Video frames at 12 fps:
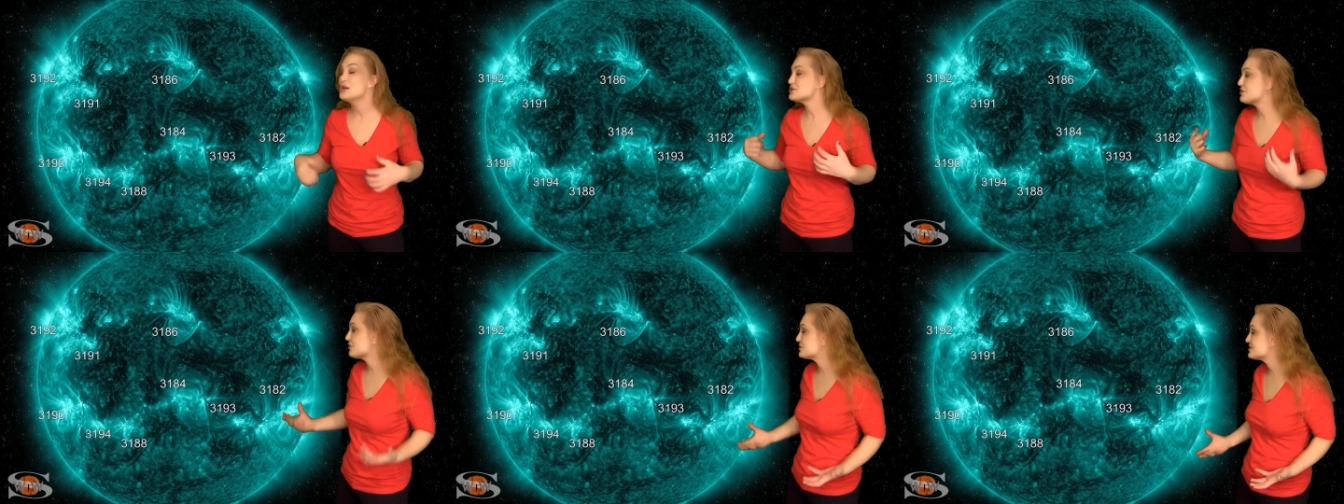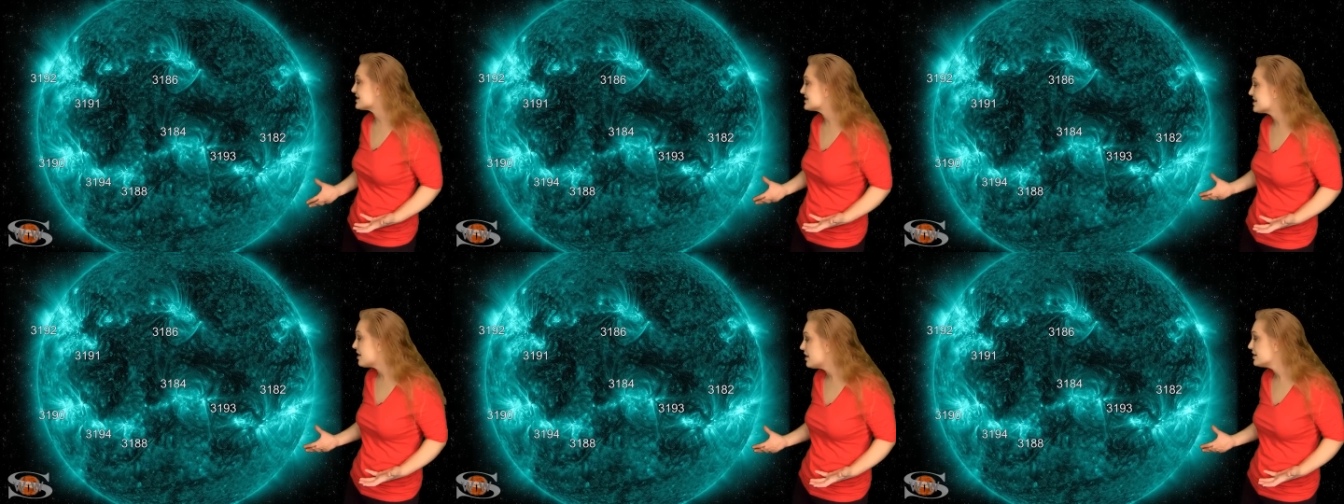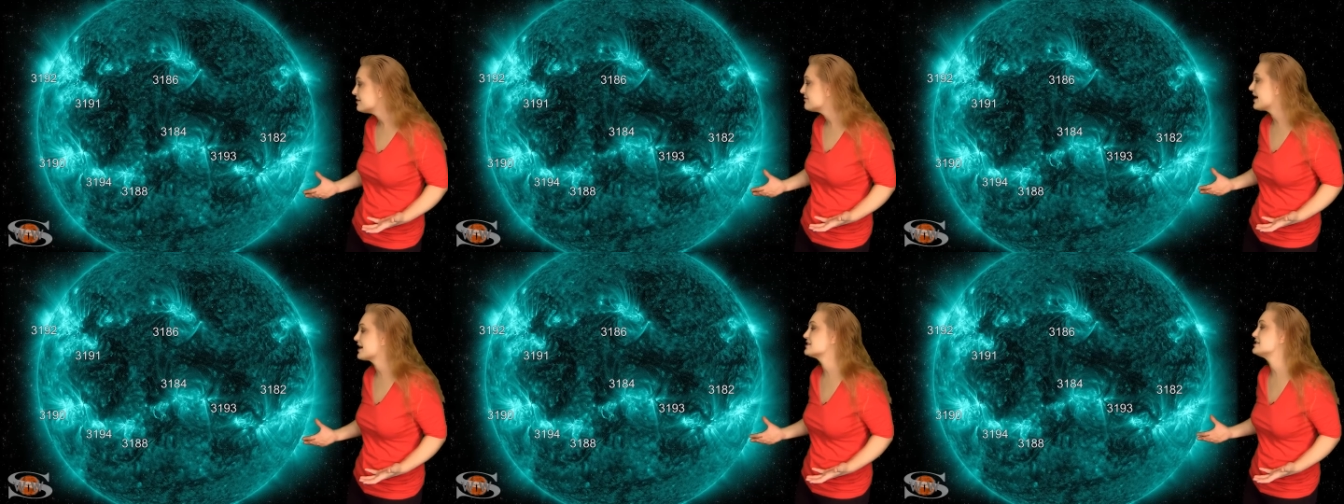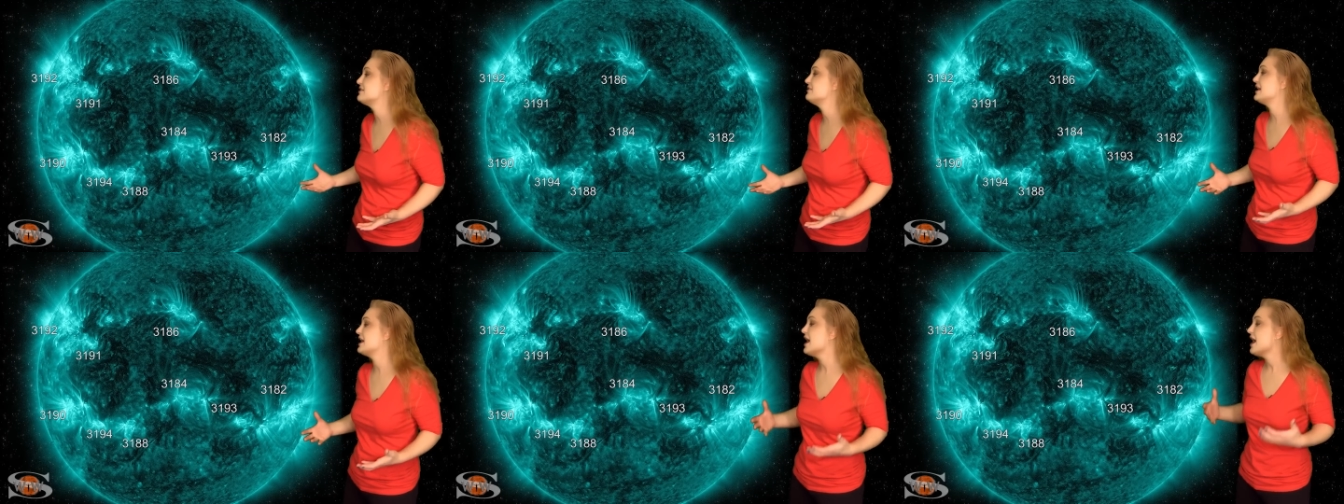So there's a ton of
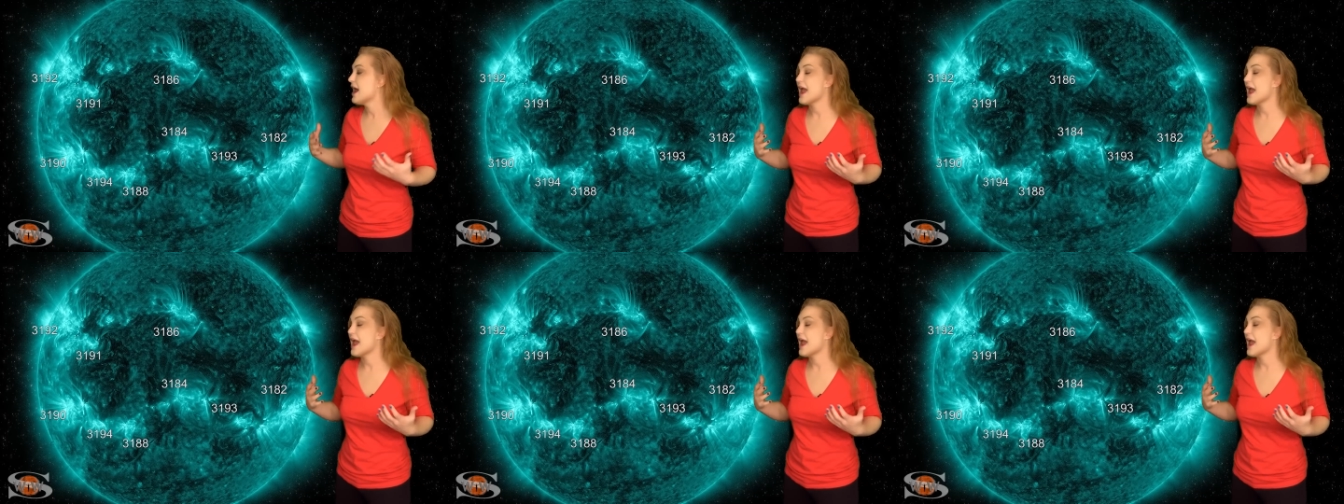activity